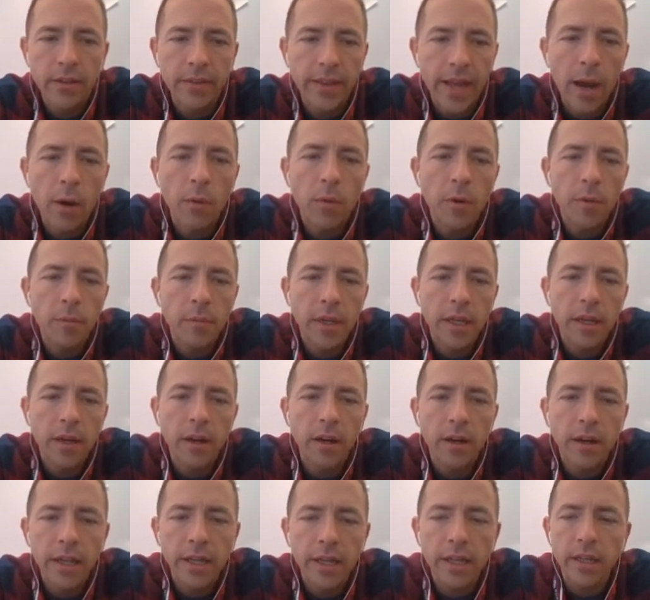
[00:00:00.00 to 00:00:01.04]
That would be
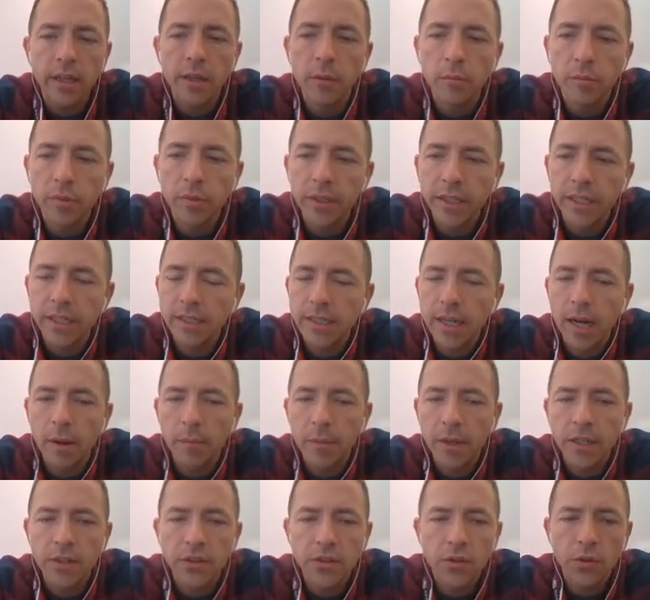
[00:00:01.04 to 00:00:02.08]
an incomplete
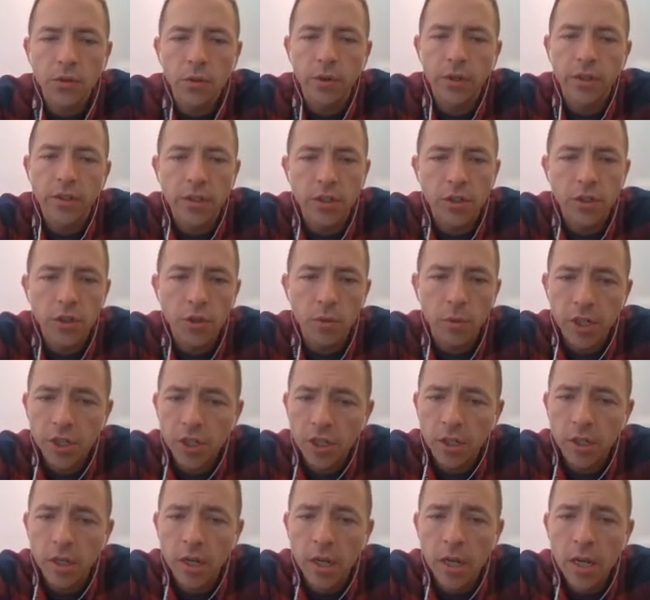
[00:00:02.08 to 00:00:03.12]
dominance sort of
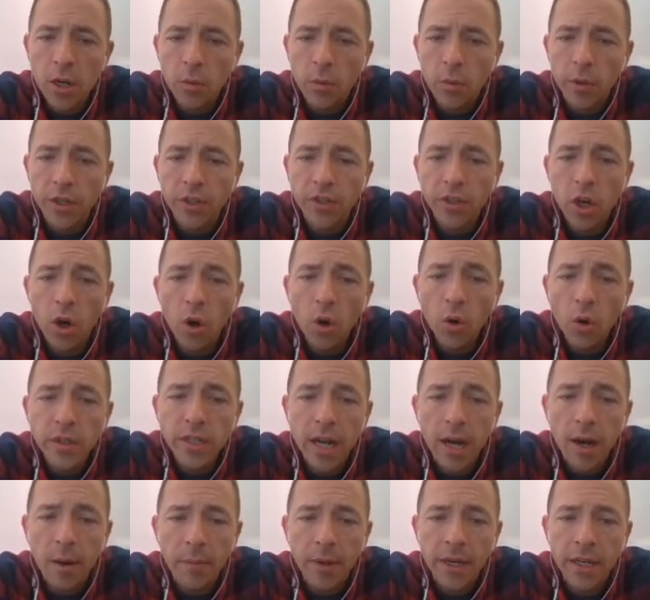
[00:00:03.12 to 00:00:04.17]
situation. Whereas
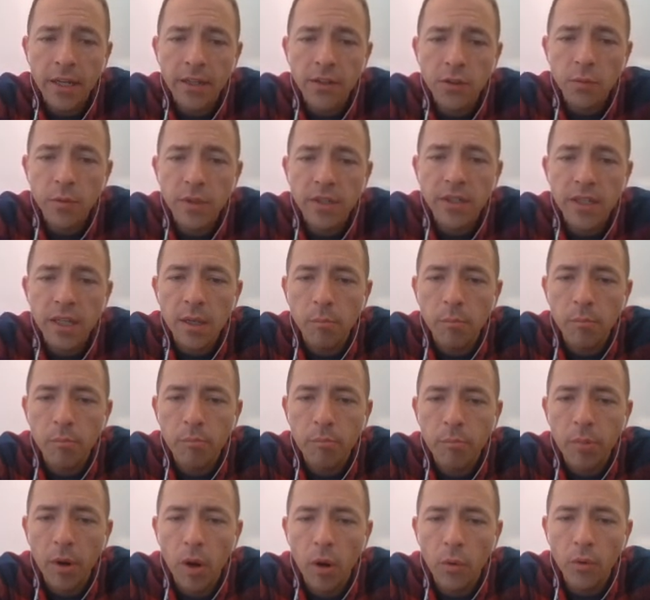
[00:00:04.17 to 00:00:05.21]
codominance, we see
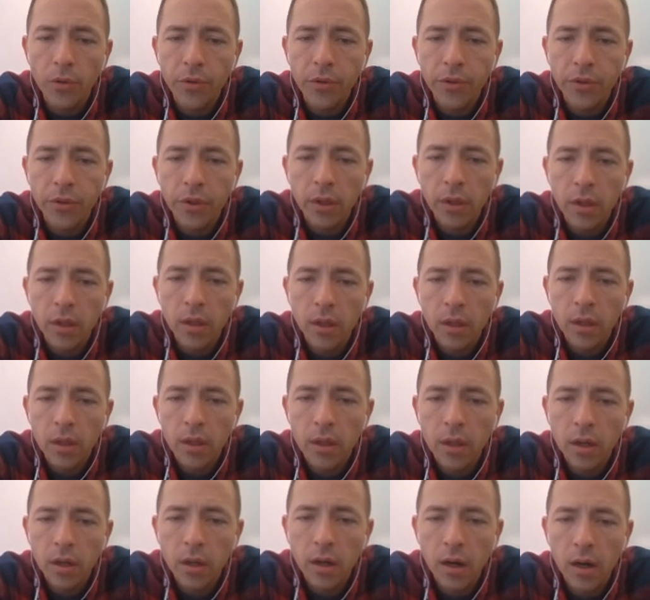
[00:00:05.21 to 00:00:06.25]
both
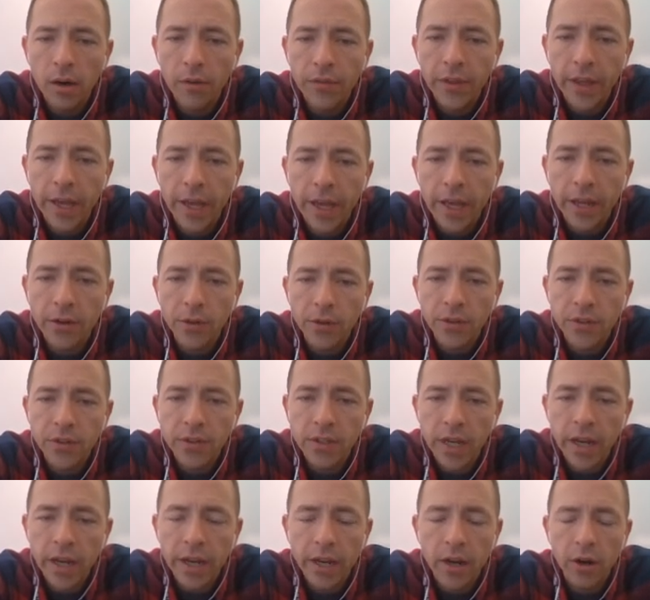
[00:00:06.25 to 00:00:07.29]
of the
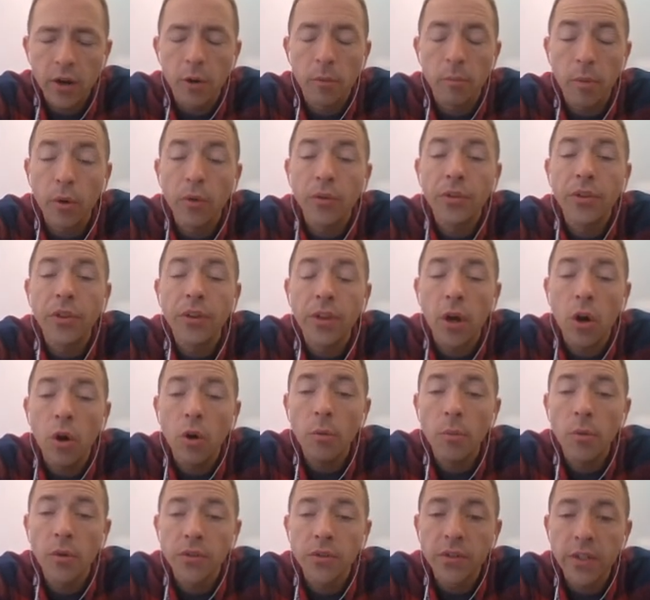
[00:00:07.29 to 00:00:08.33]
both of the
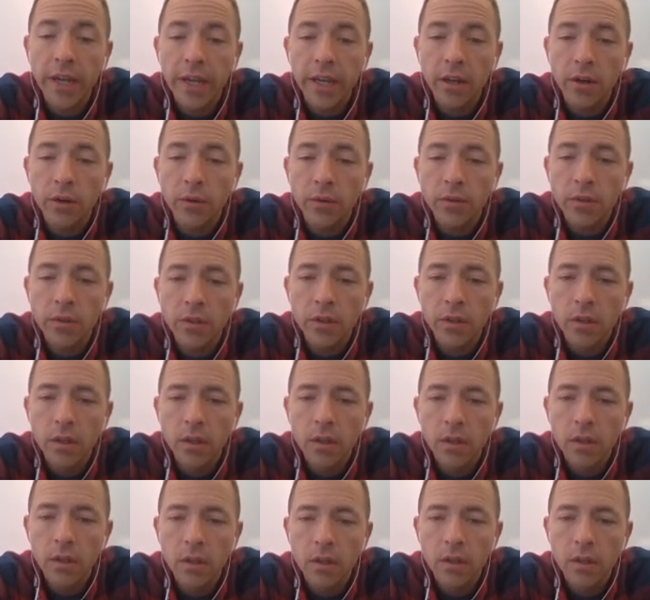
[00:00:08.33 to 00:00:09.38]
homozygotes
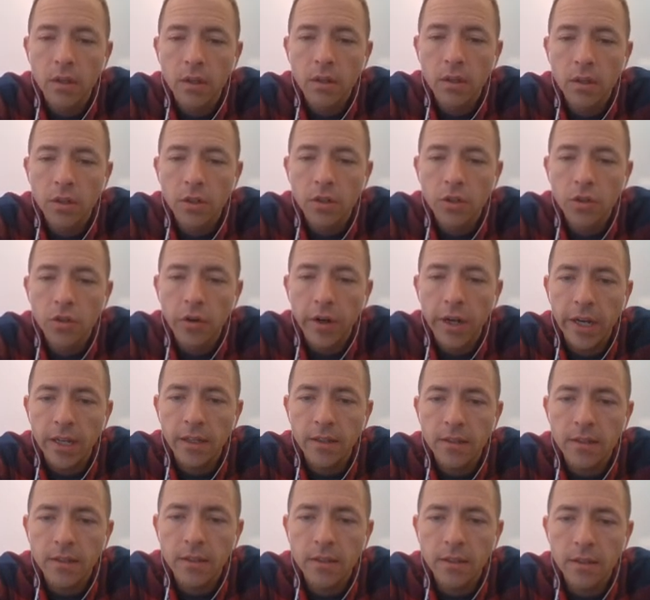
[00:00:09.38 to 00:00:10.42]

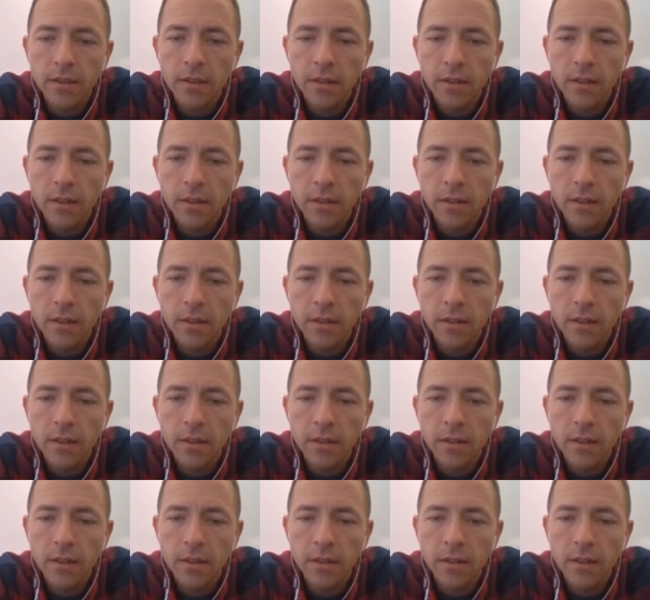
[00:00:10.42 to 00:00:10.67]
traits